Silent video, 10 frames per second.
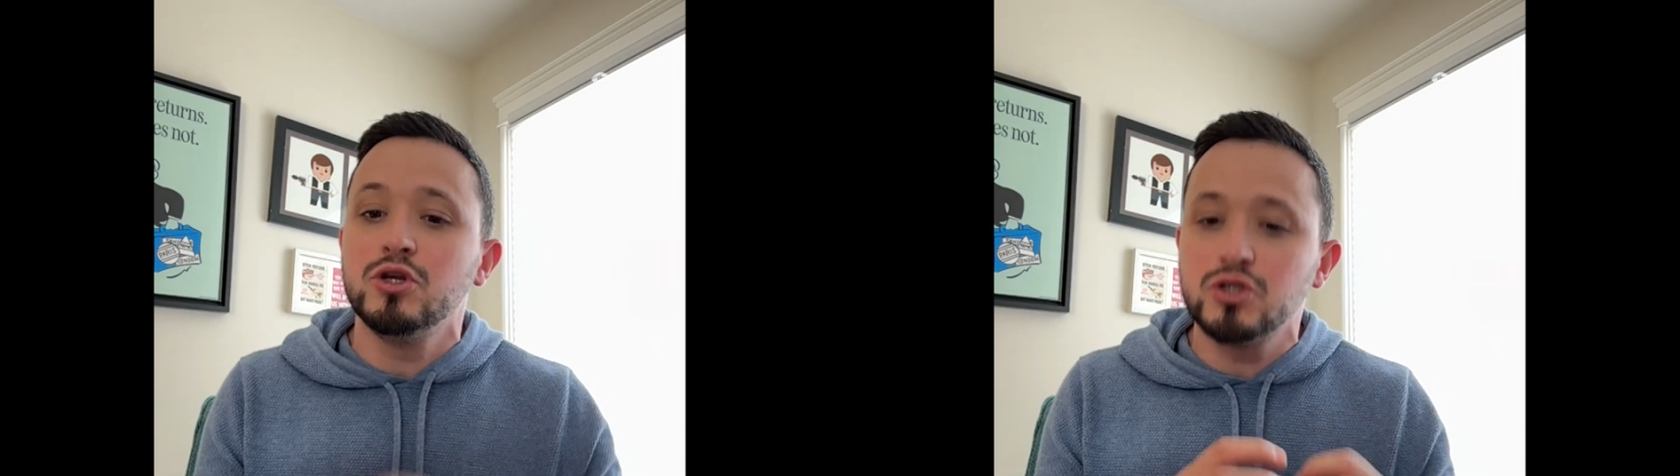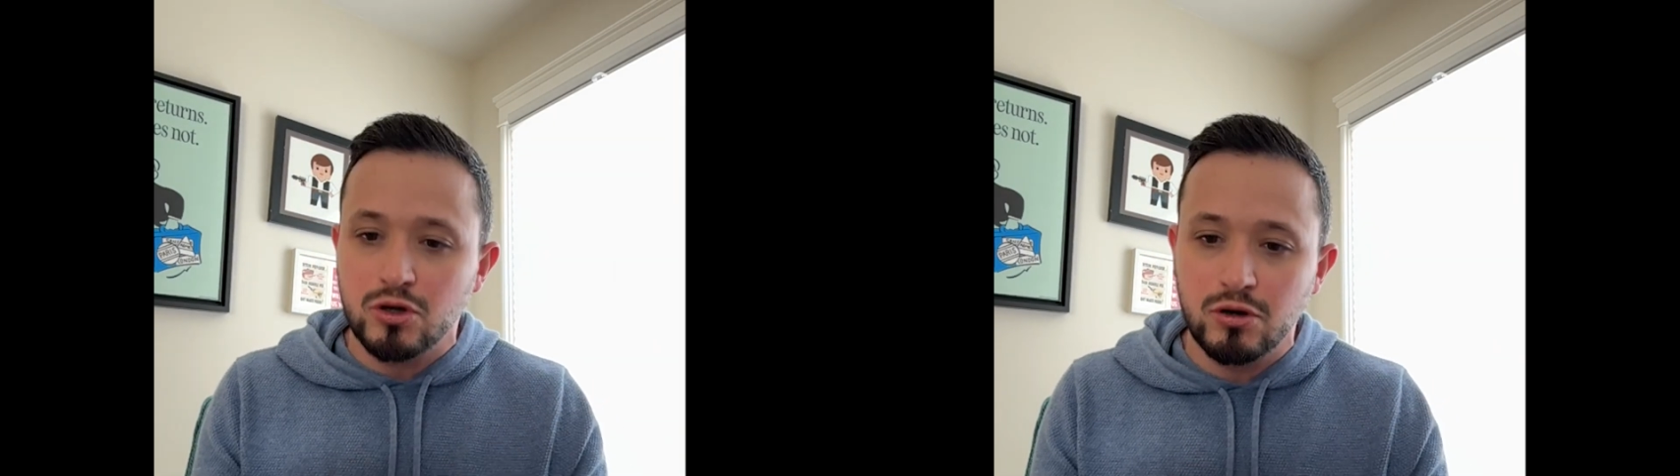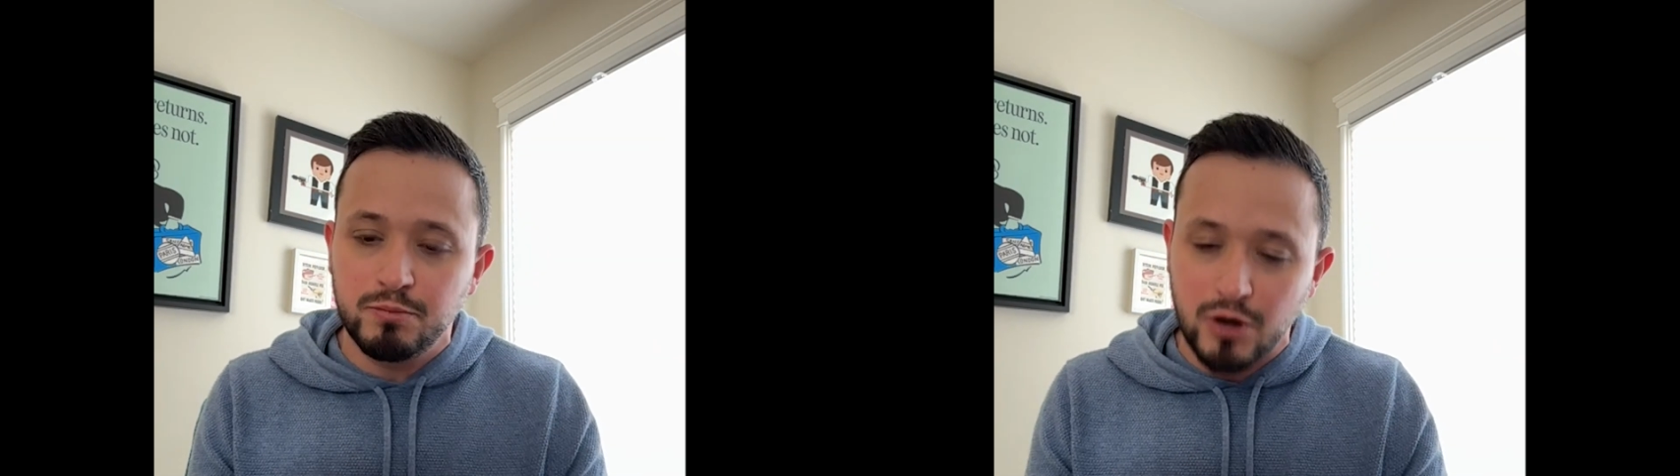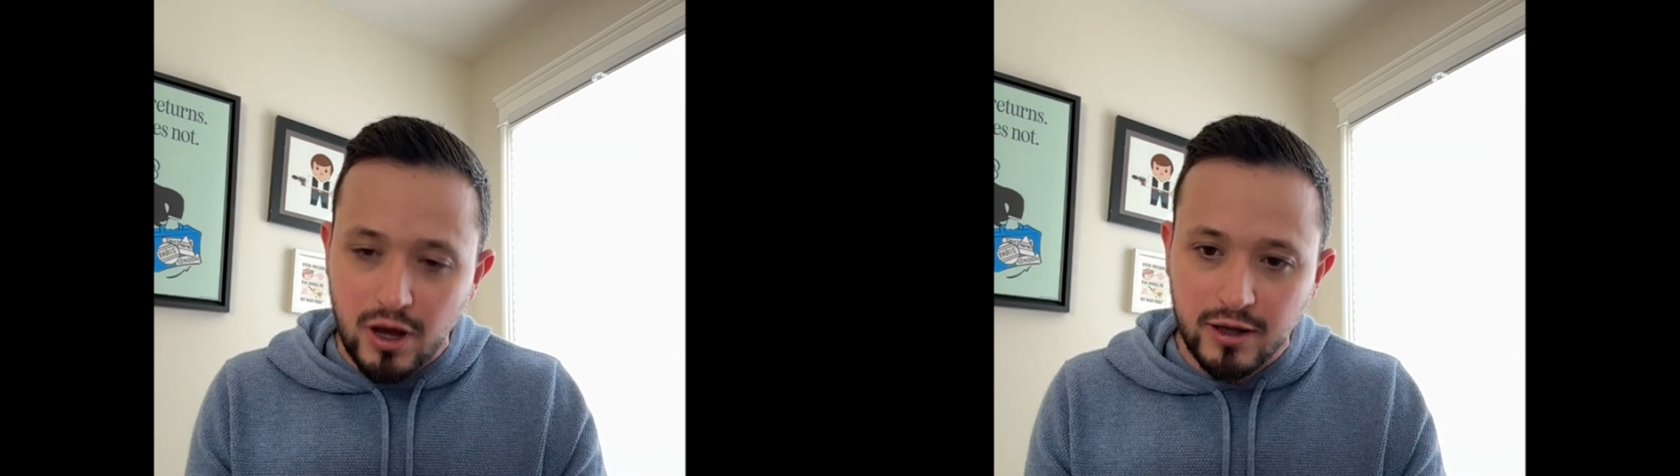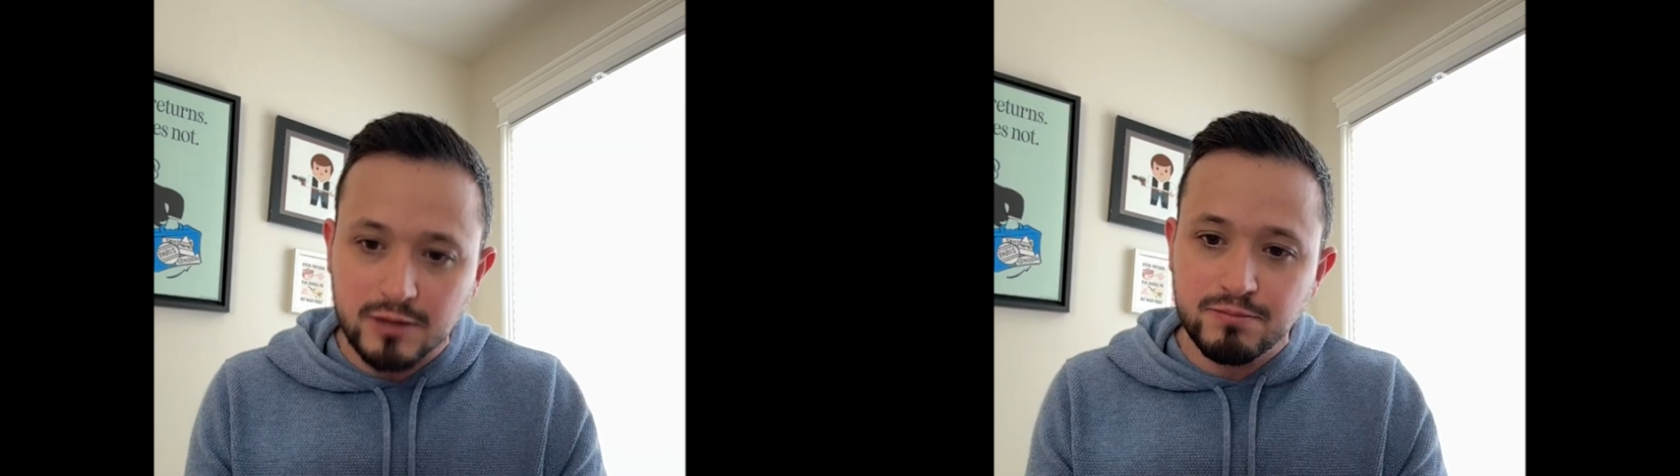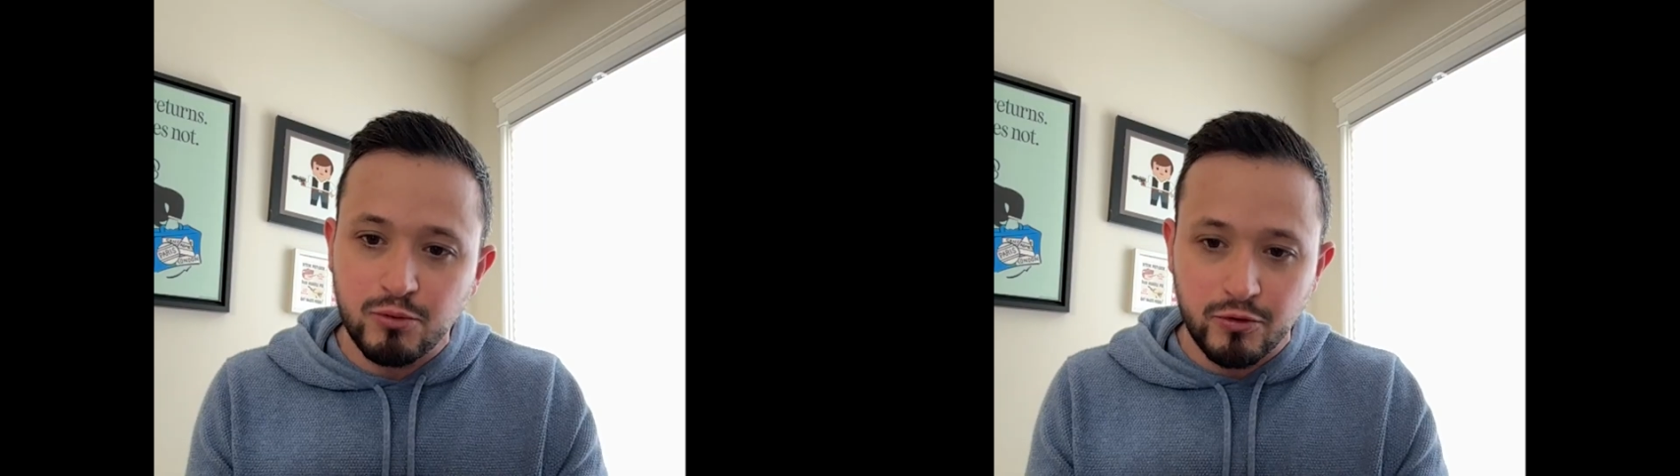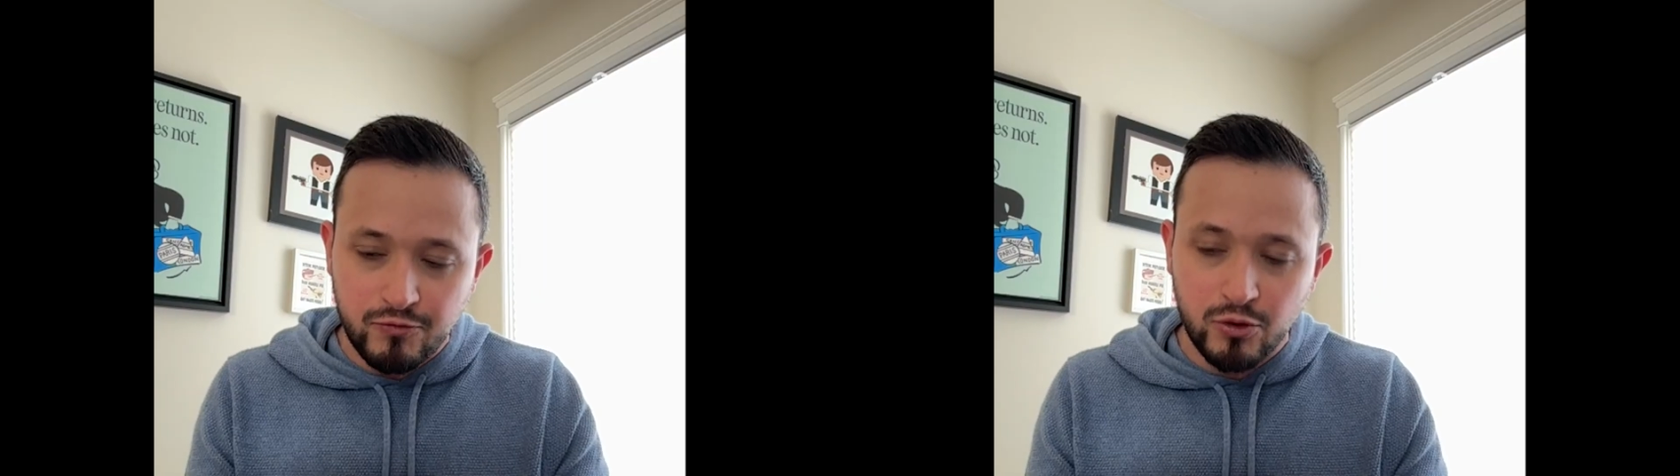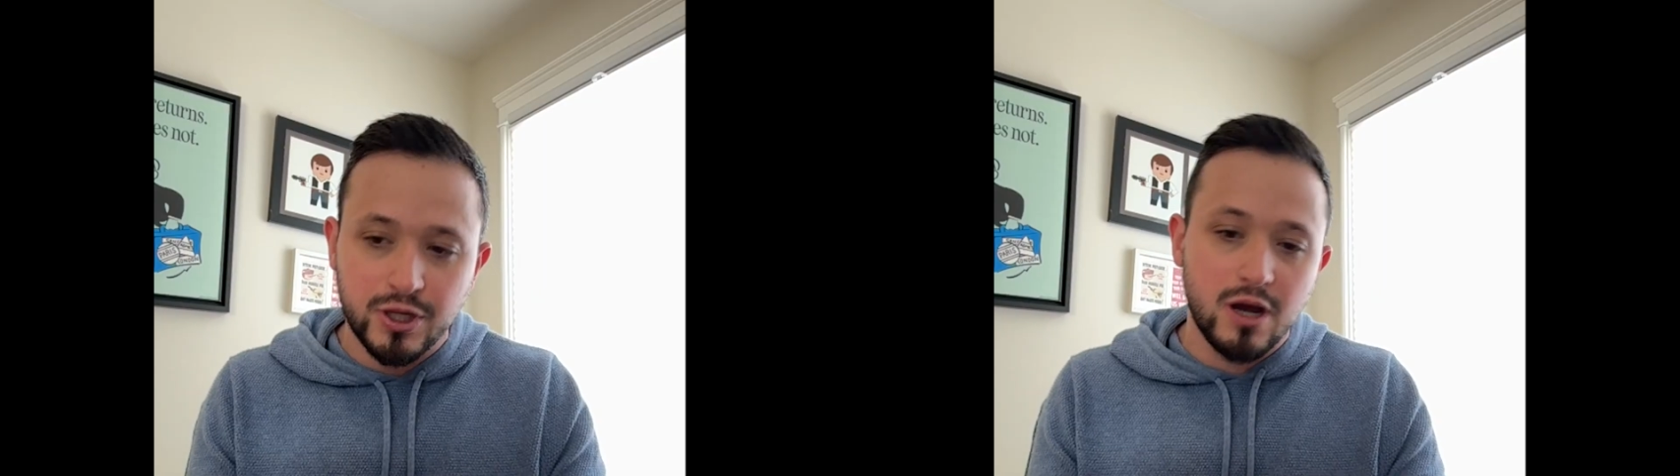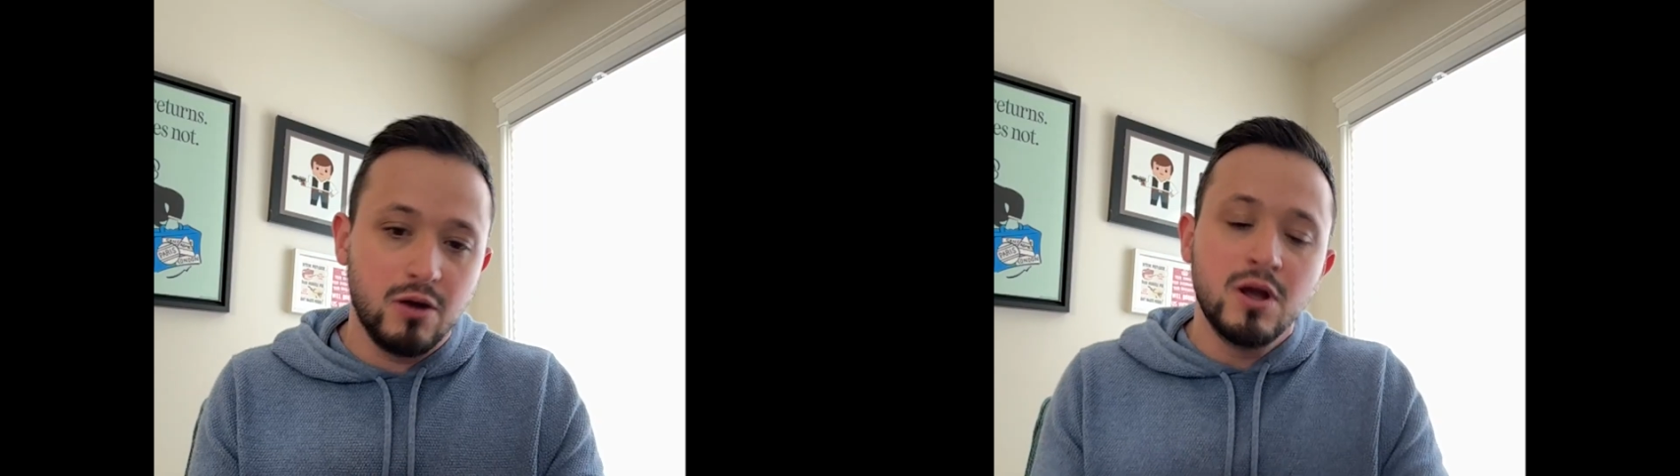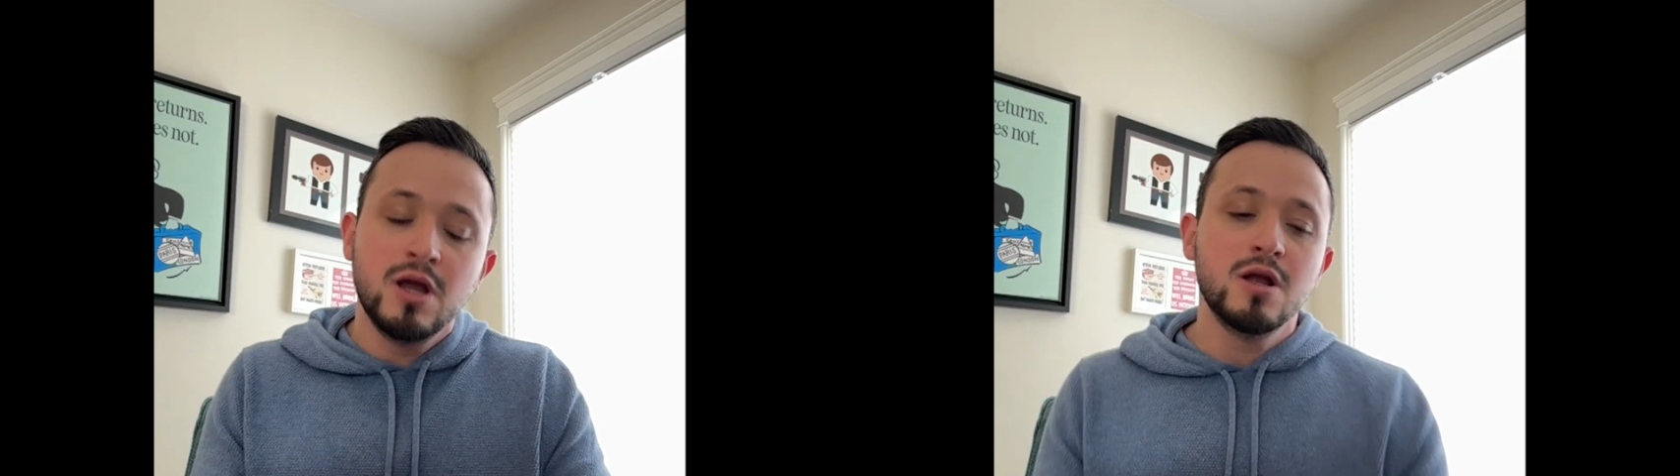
internal product portfolio.